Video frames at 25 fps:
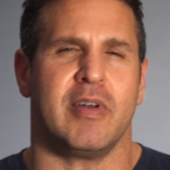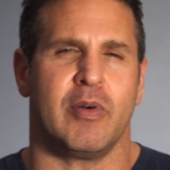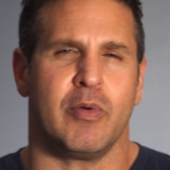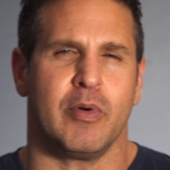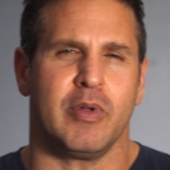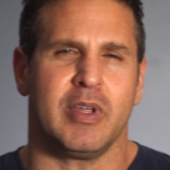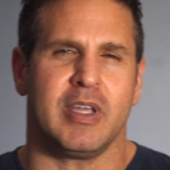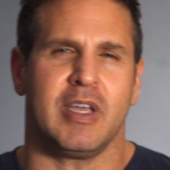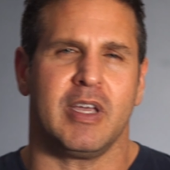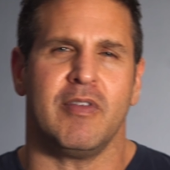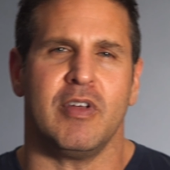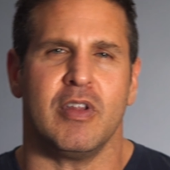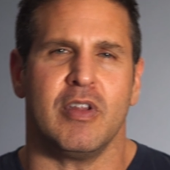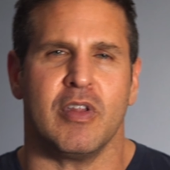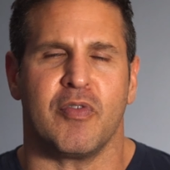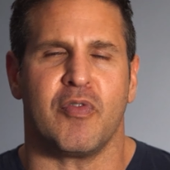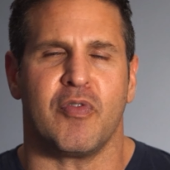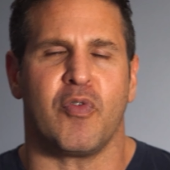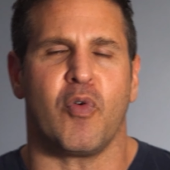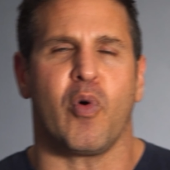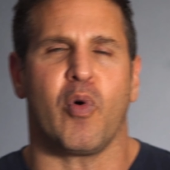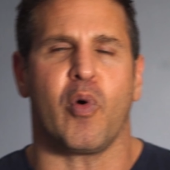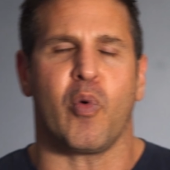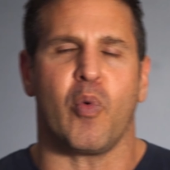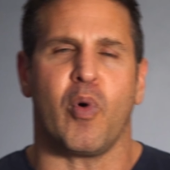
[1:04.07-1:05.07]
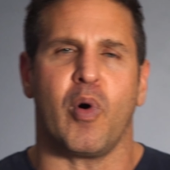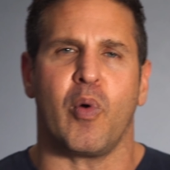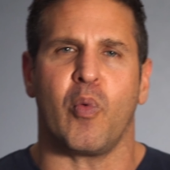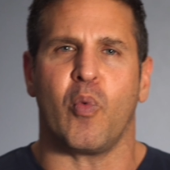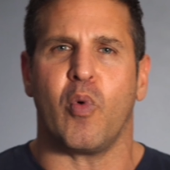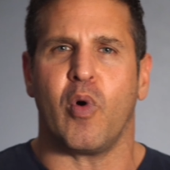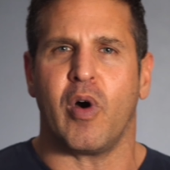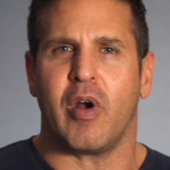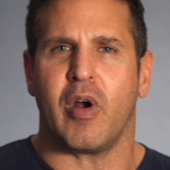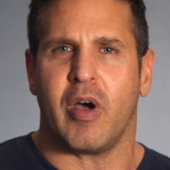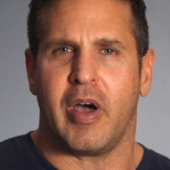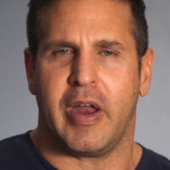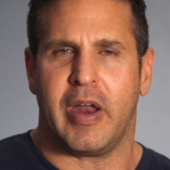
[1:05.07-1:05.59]
it, really give you the four one
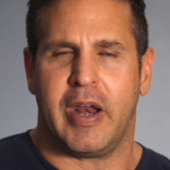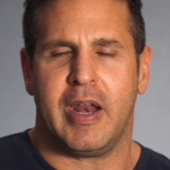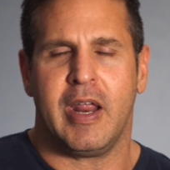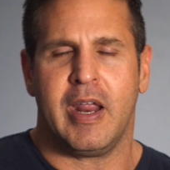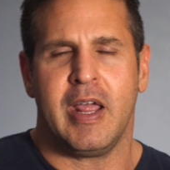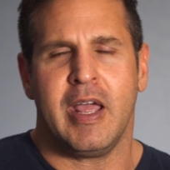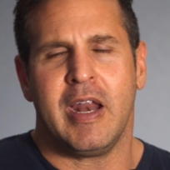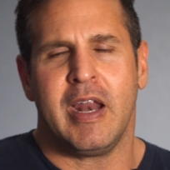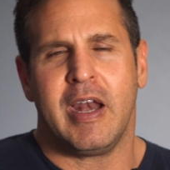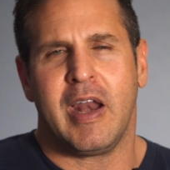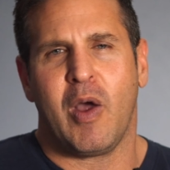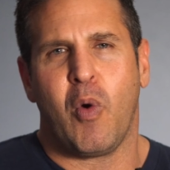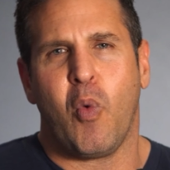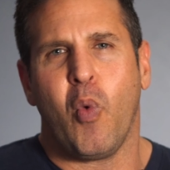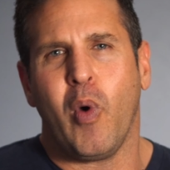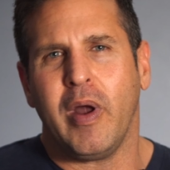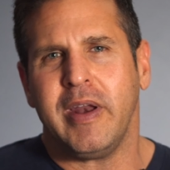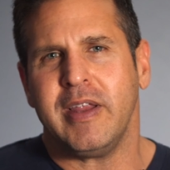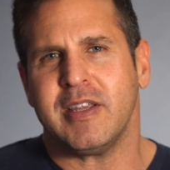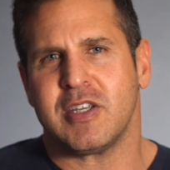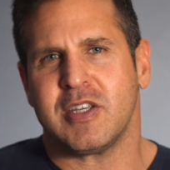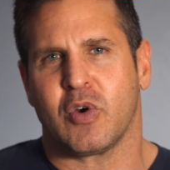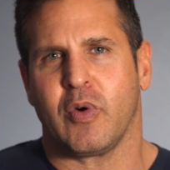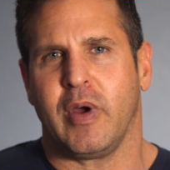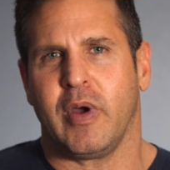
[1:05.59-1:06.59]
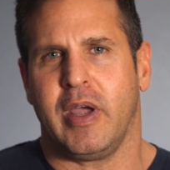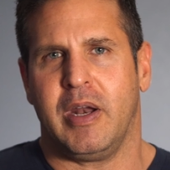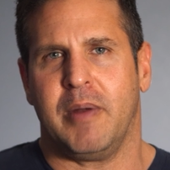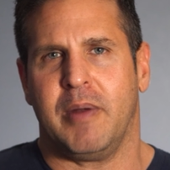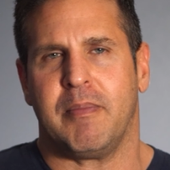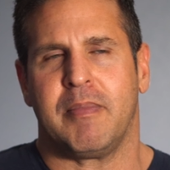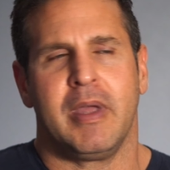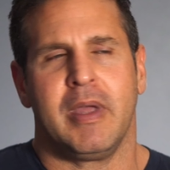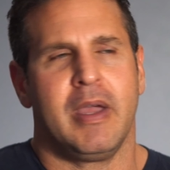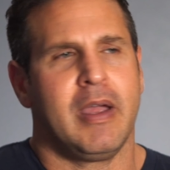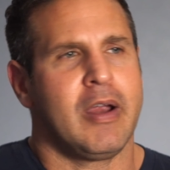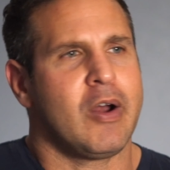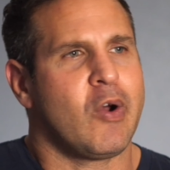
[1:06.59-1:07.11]
one on it. Now, what is kratom?
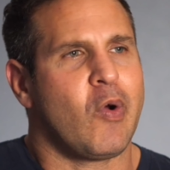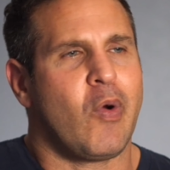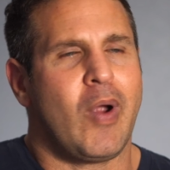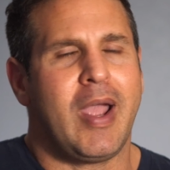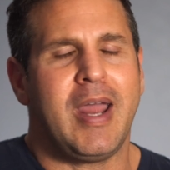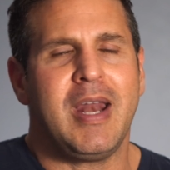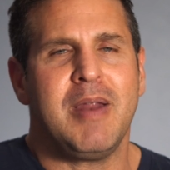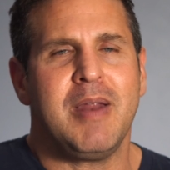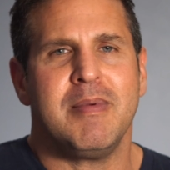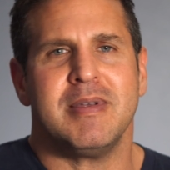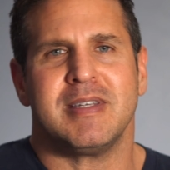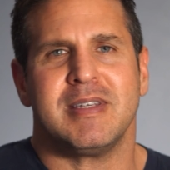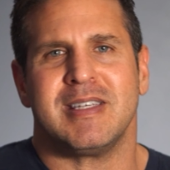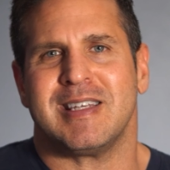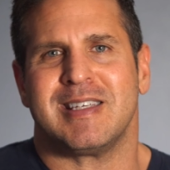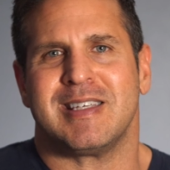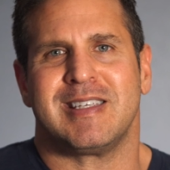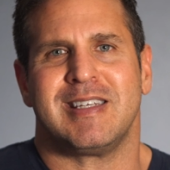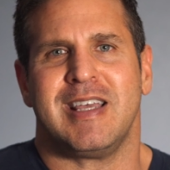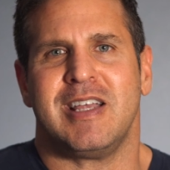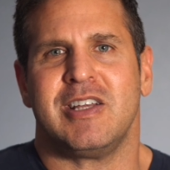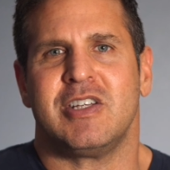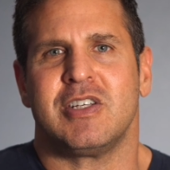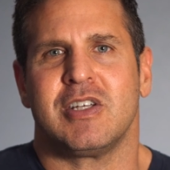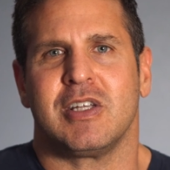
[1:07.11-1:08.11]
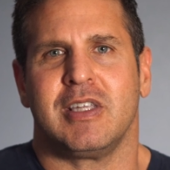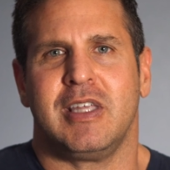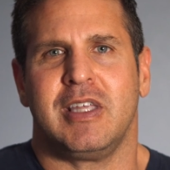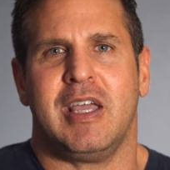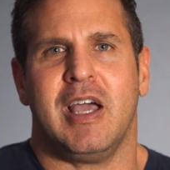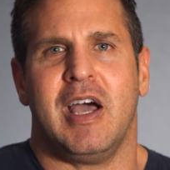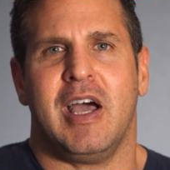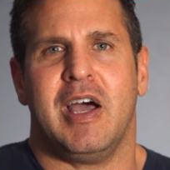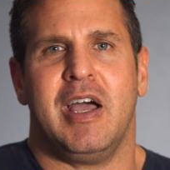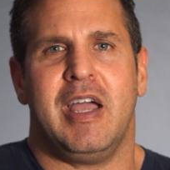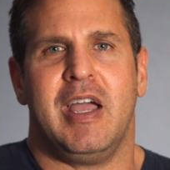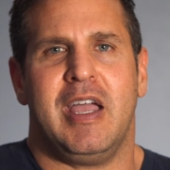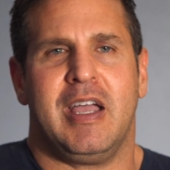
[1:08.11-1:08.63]
Kratom is essentially,
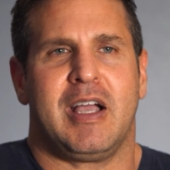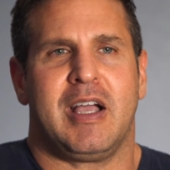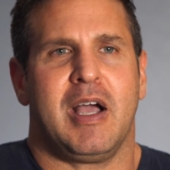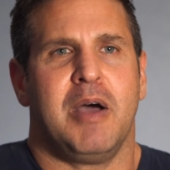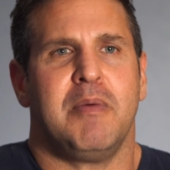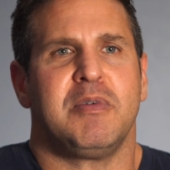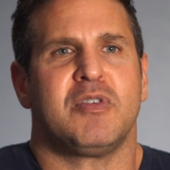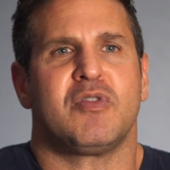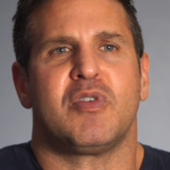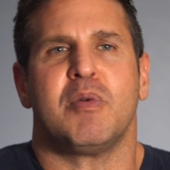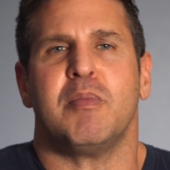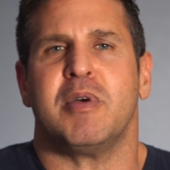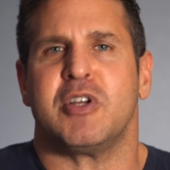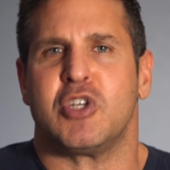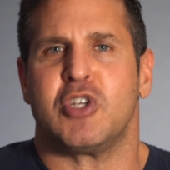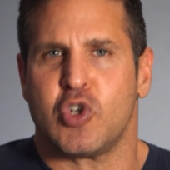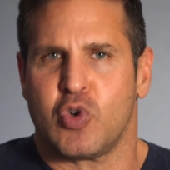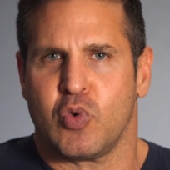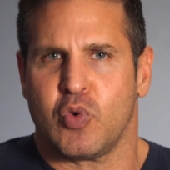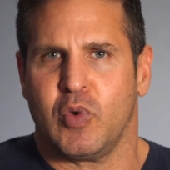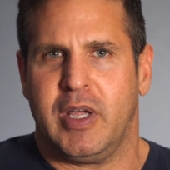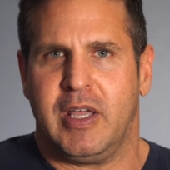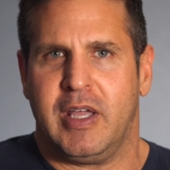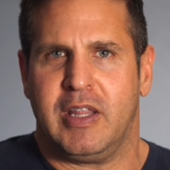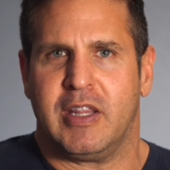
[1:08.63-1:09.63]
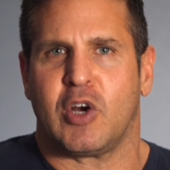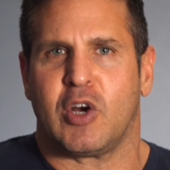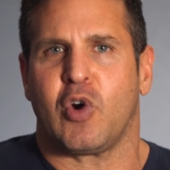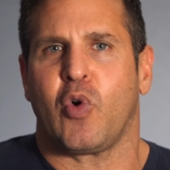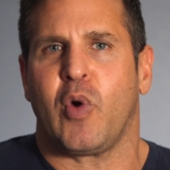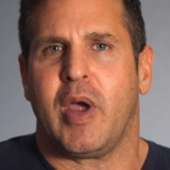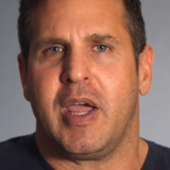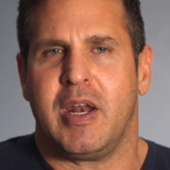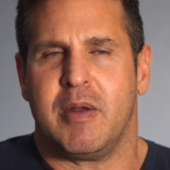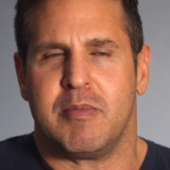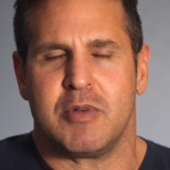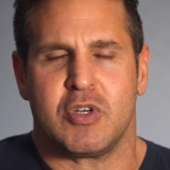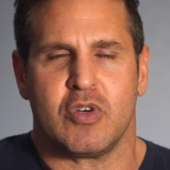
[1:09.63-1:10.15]
uh, it comes from a tree, the
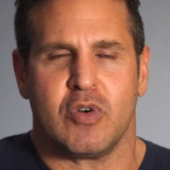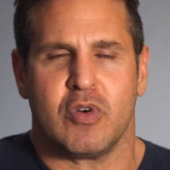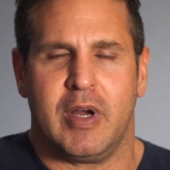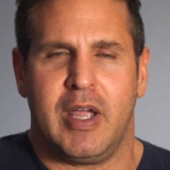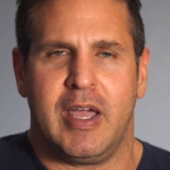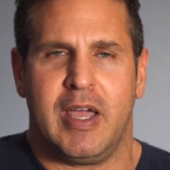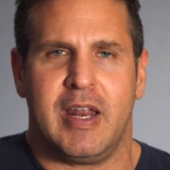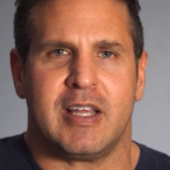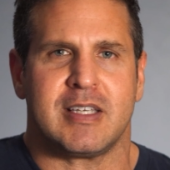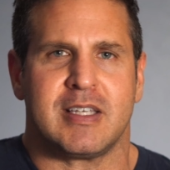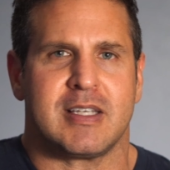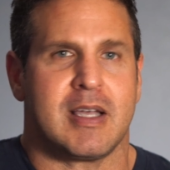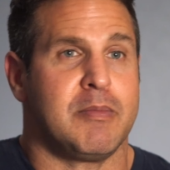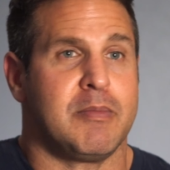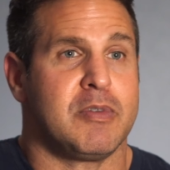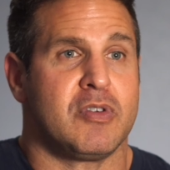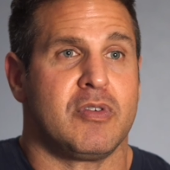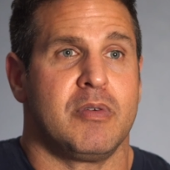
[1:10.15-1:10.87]
kratom tree, and it comes